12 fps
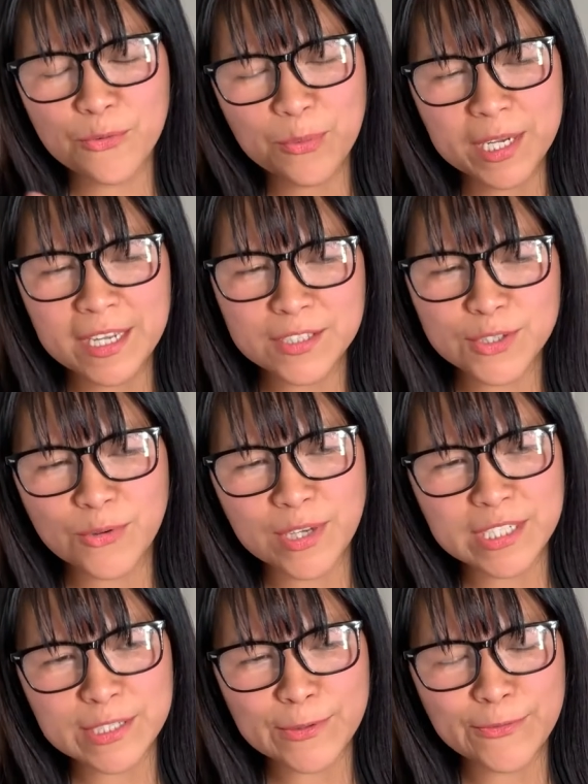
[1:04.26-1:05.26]
woman, and so on
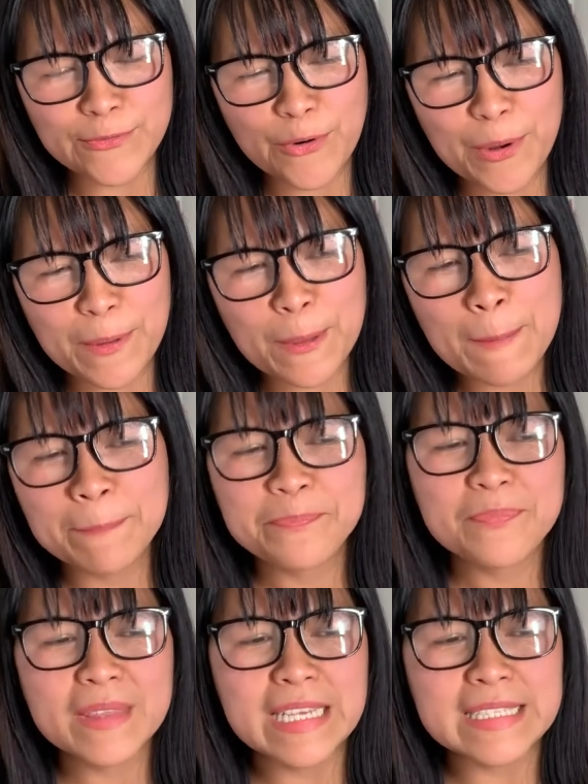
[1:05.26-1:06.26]
and so forth.
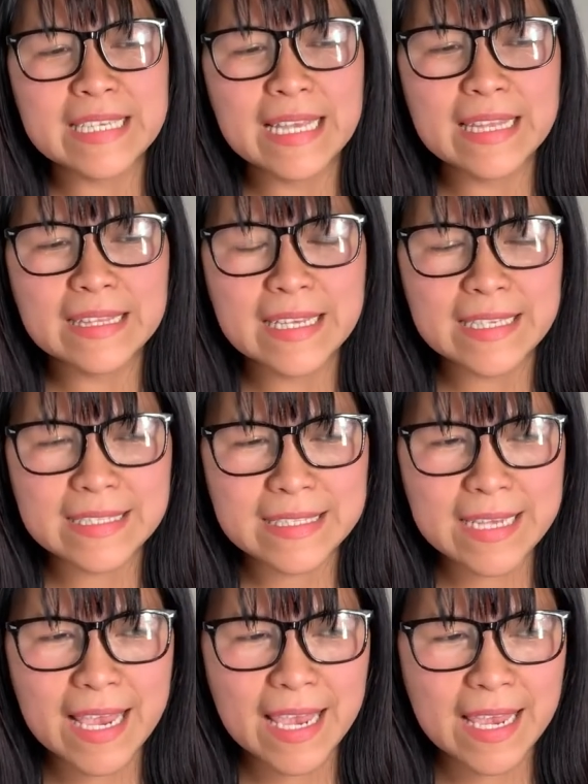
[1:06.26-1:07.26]
They said that
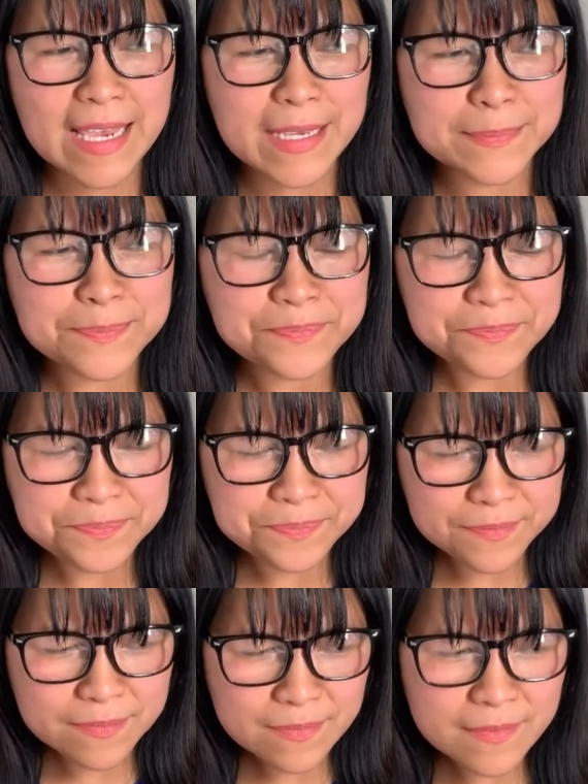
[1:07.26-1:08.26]
it's
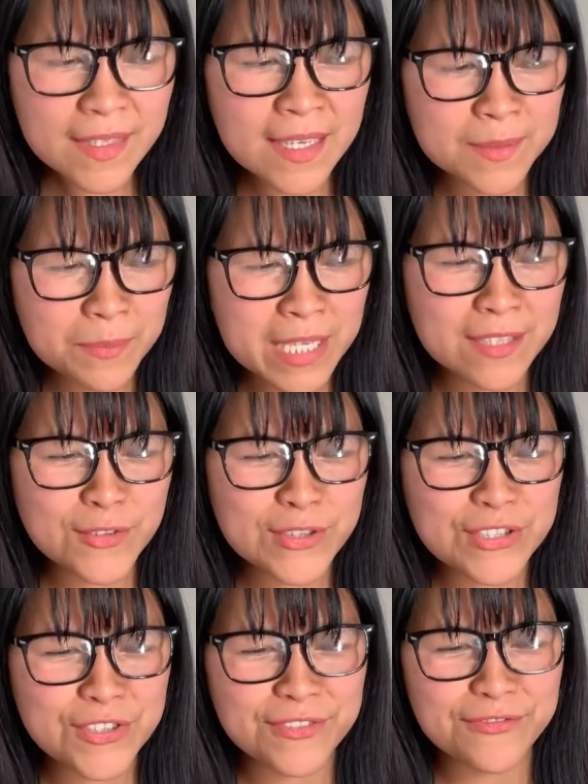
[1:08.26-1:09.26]
my
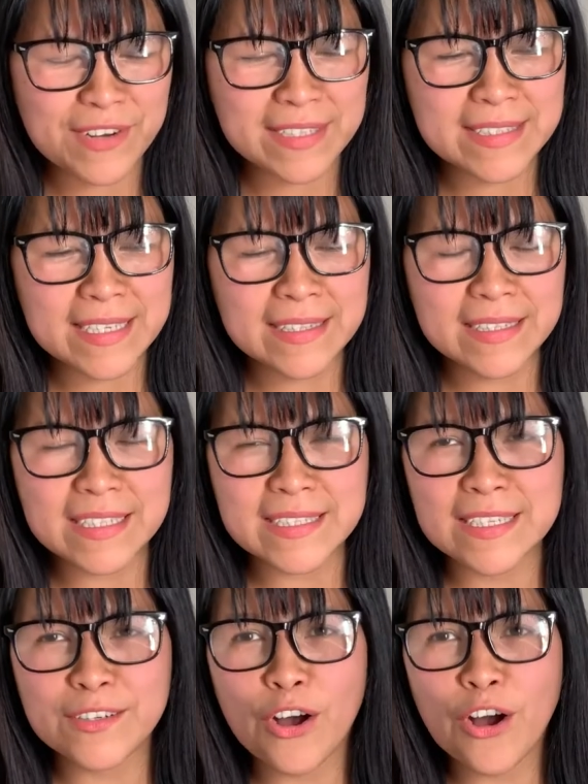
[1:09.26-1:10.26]
Indonesian friend said that it's
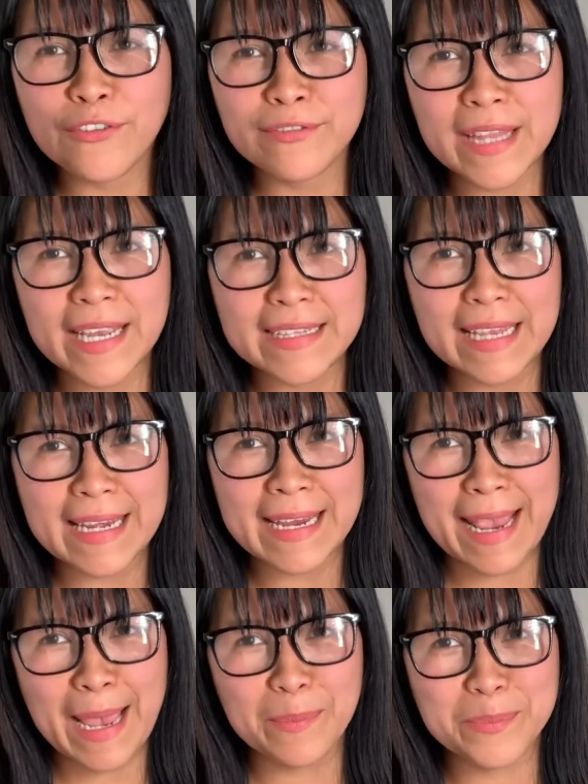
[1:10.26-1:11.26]
an offline
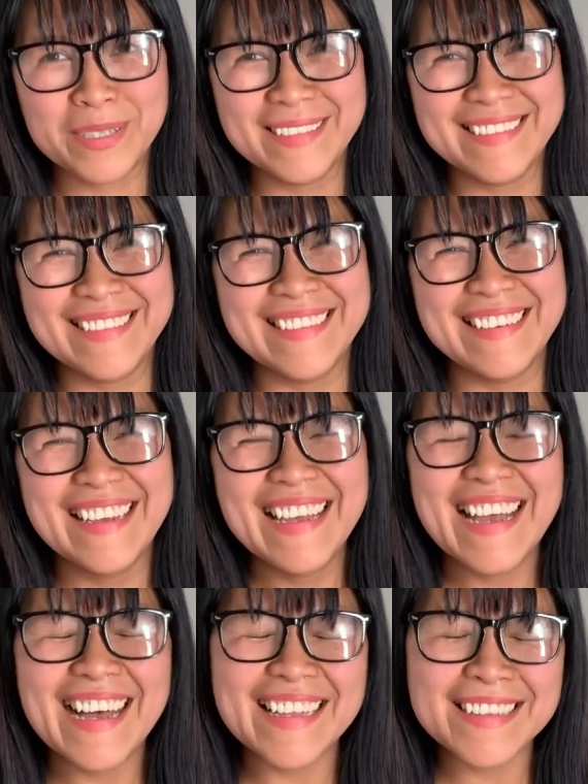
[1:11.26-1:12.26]
dating app.
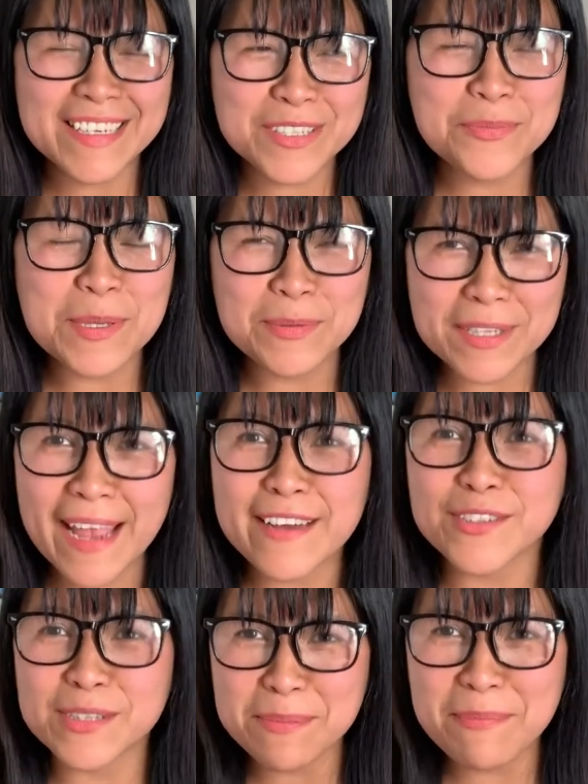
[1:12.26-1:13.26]
A lot of people
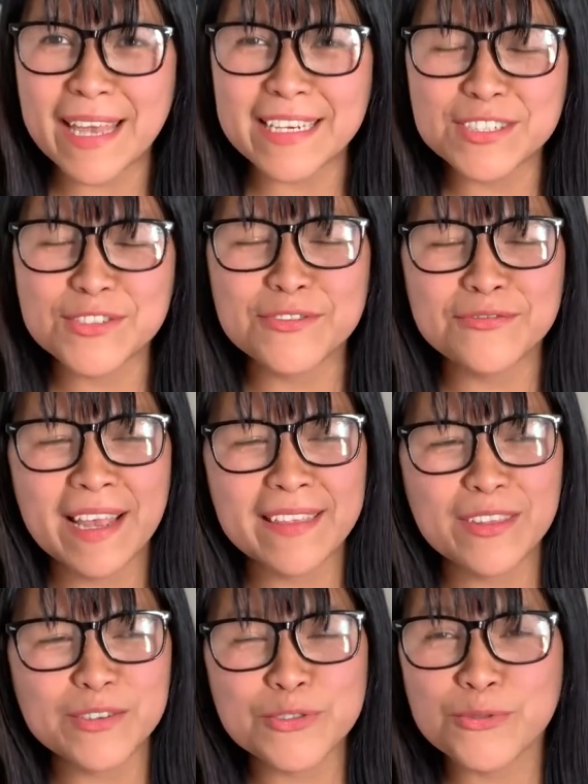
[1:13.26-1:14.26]
actually manage to find
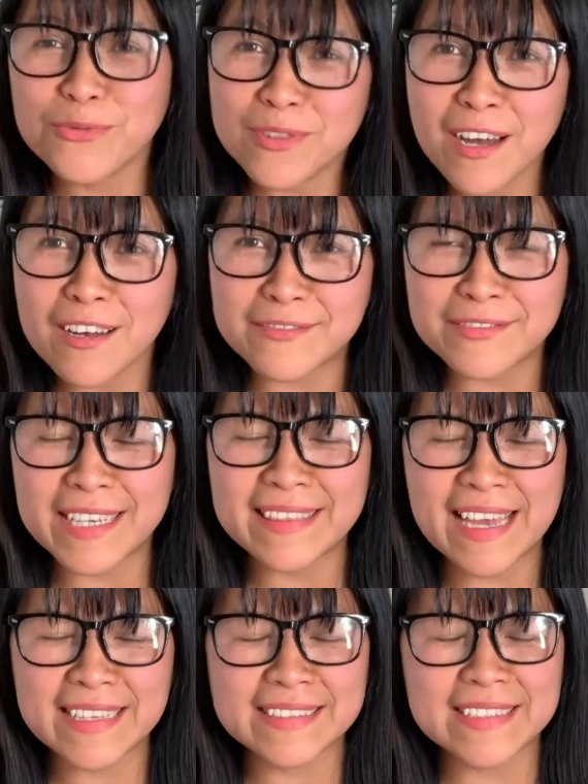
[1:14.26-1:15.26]
their true love in
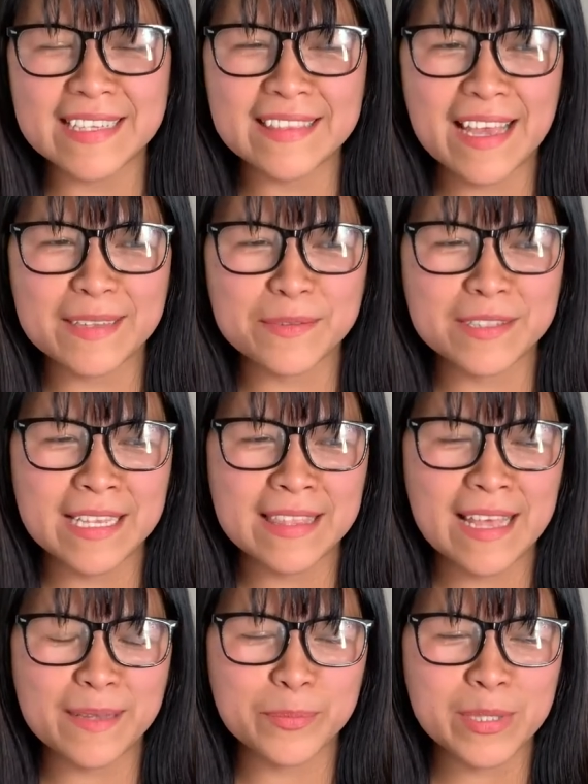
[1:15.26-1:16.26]

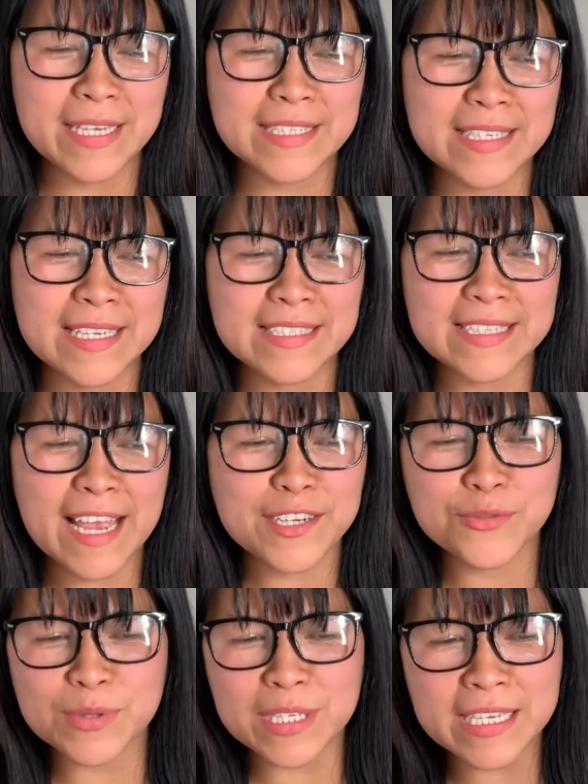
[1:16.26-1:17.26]
that place, and it's
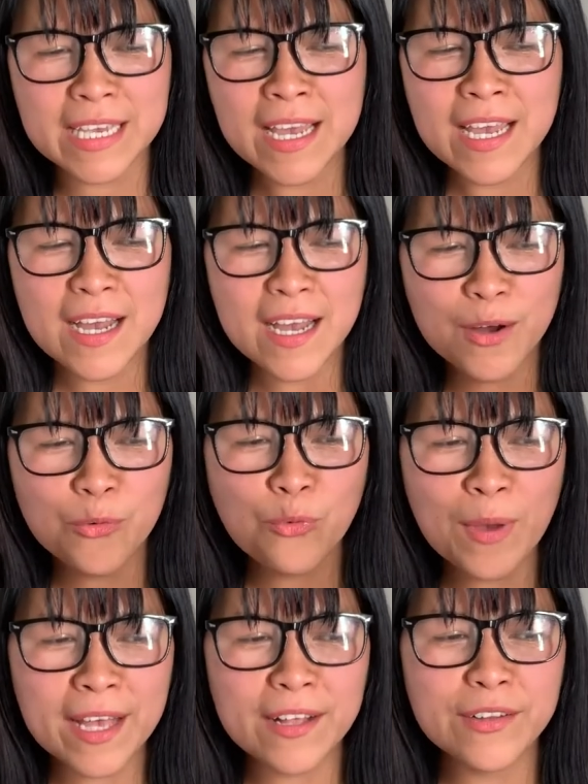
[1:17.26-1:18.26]
actually a
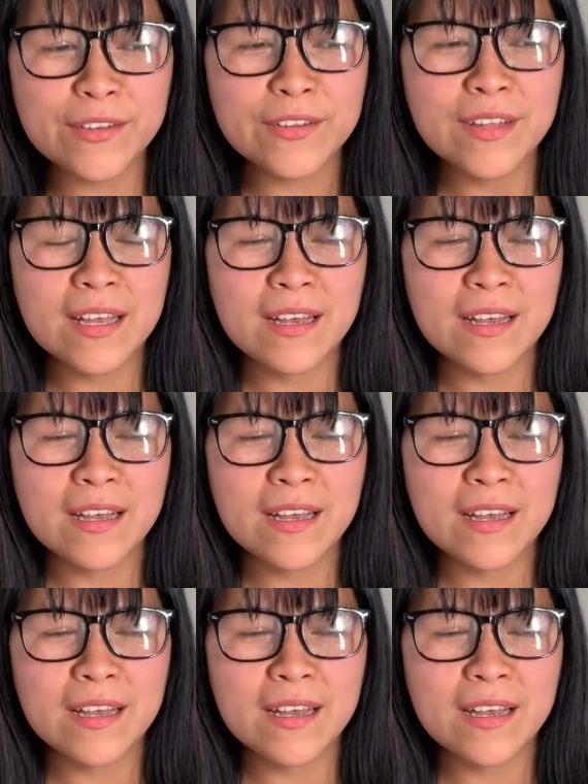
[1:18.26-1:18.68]
well